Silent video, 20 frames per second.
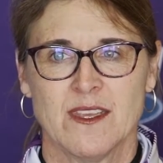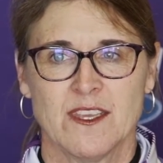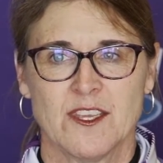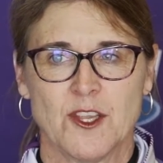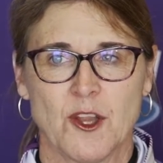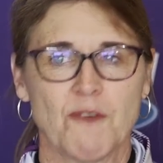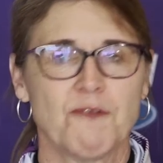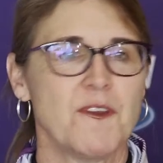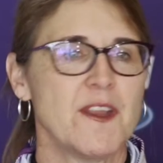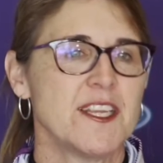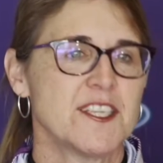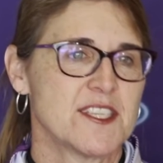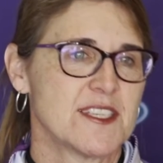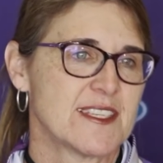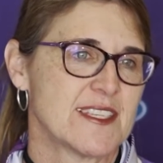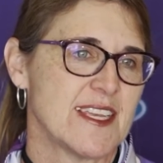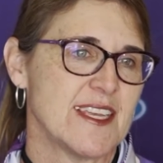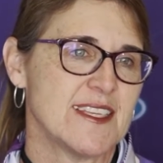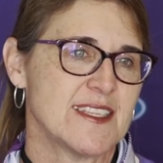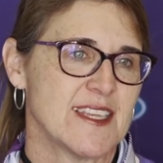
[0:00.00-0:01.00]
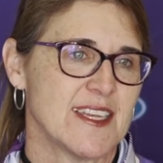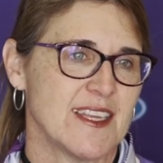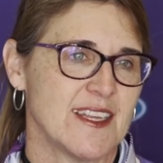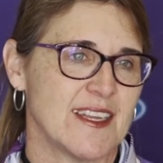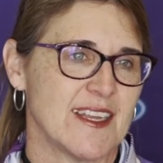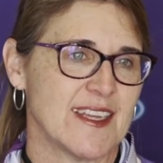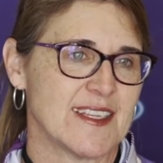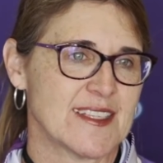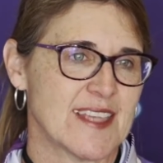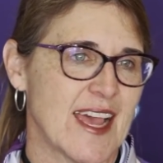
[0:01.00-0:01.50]
you know, finish the
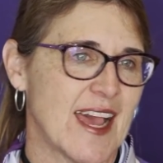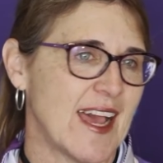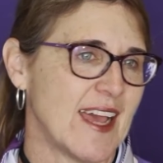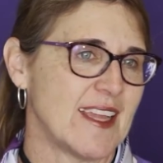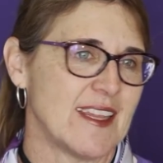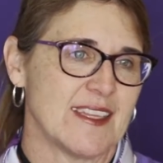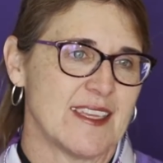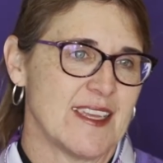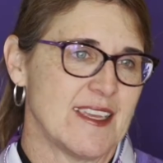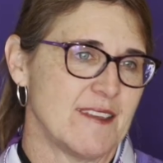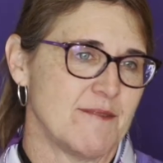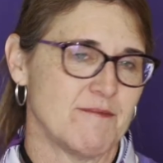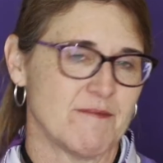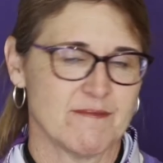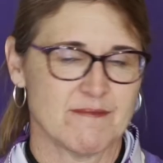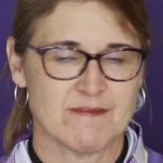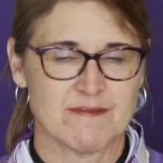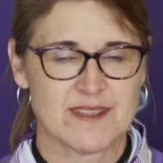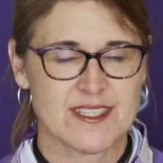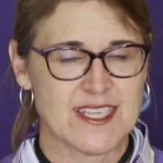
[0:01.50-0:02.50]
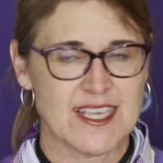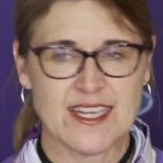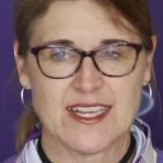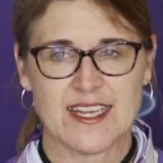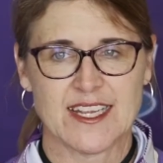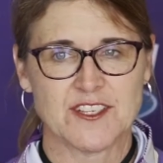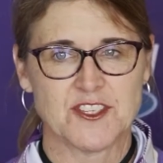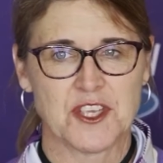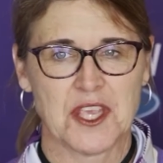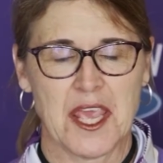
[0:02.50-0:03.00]
season as highly
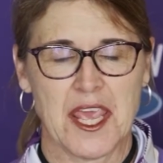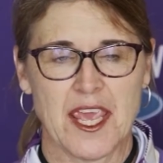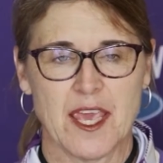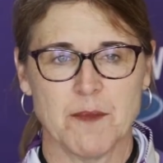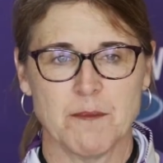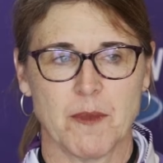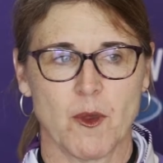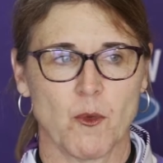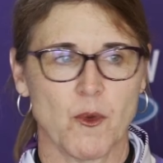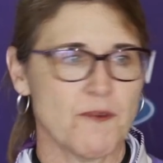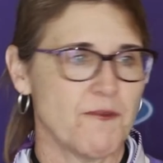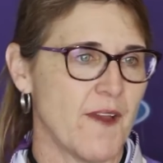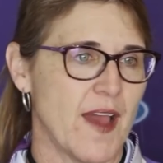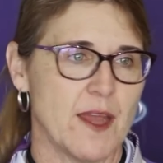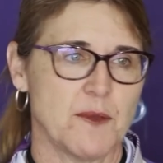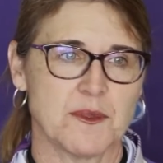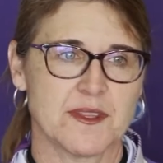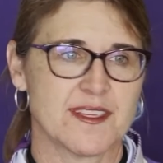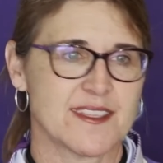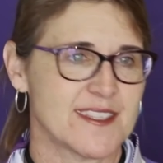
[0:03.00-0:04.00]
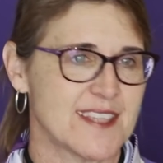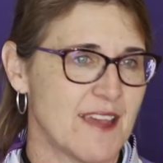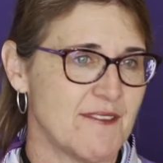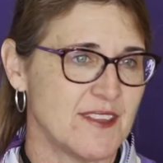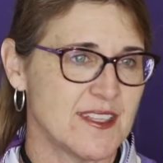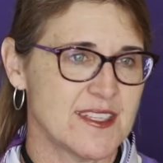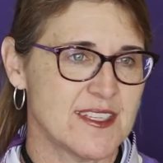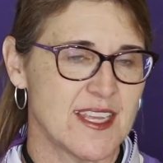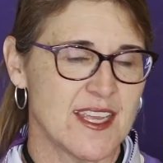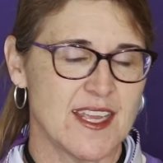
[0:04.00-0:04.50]
seeded as you can, but we're fine with the
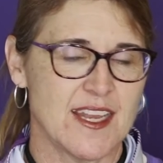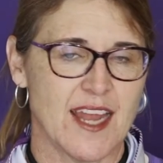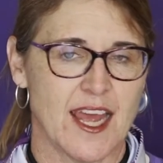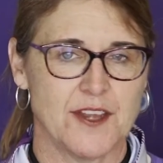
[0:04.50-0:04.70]
seven seed.